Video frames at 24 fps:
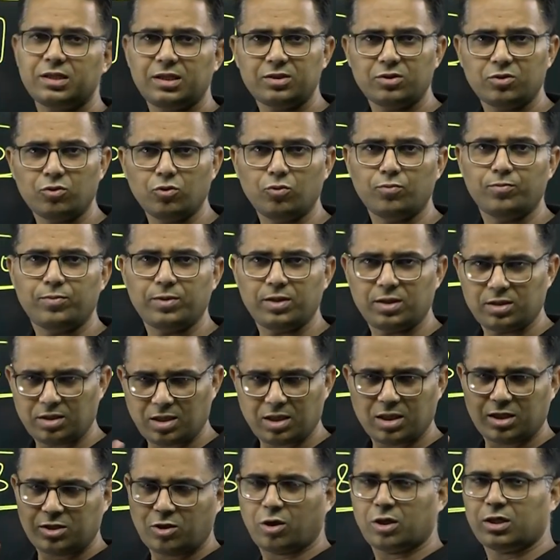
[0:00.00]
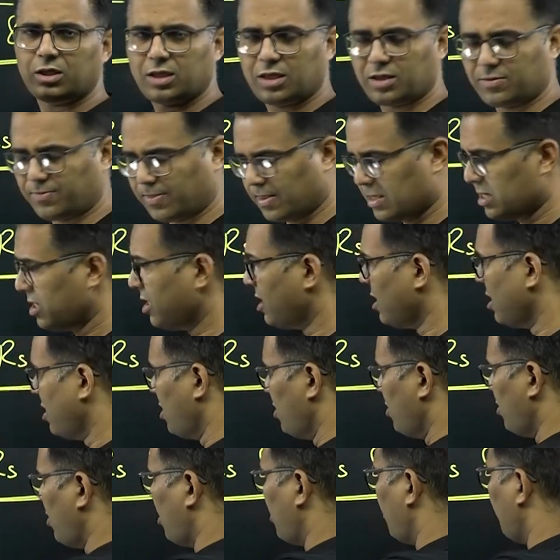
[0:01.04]
this rupee dollar
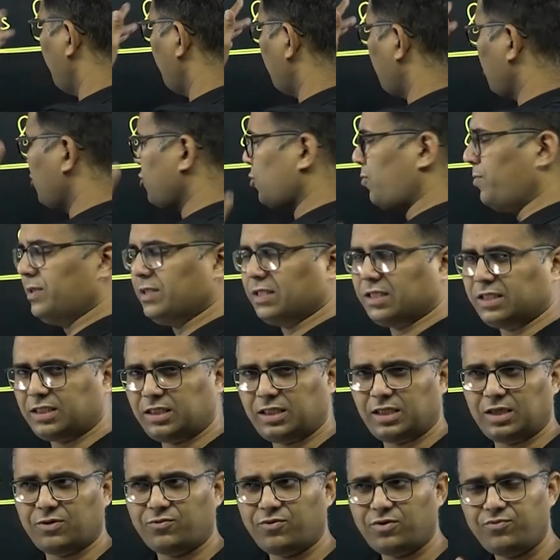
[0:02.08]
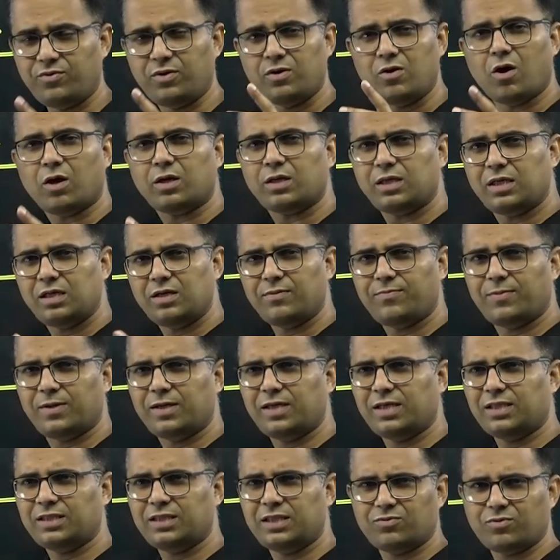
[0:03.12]
1 is equal to rupees 80. When we got
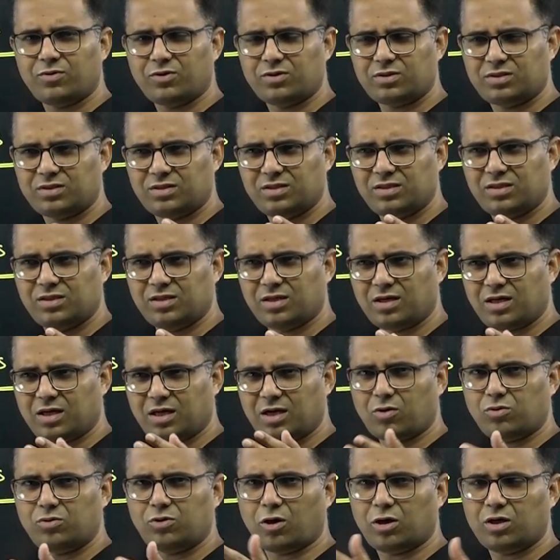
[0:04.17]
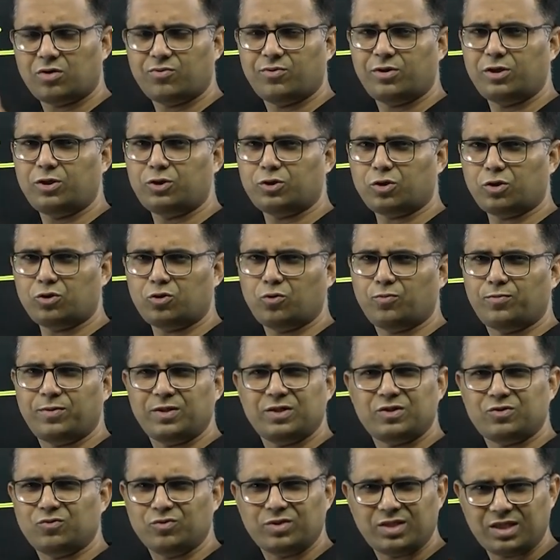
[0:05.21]
independence, it was around $1 is equal to
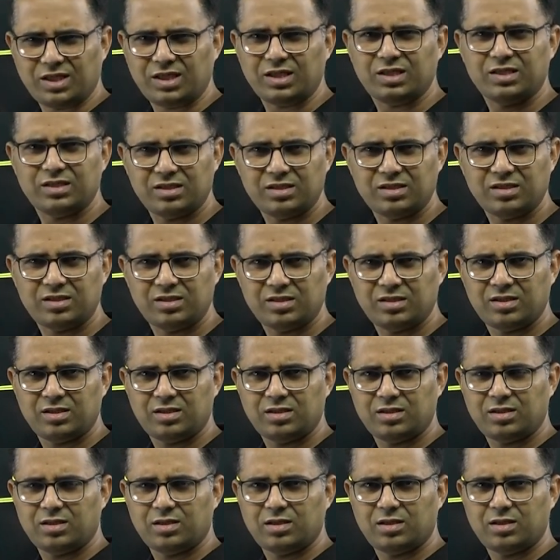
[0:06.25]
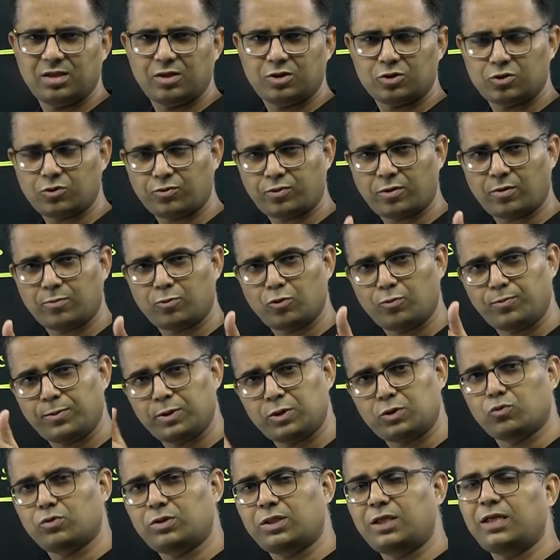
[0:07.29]
rupees 2-3. So, from
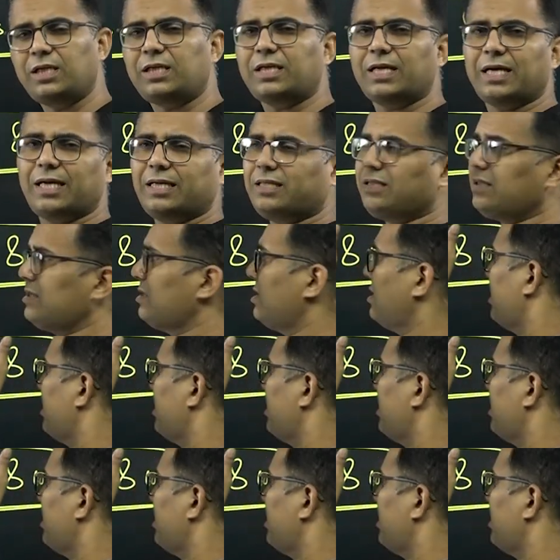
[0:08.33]
rupees 2-3, it has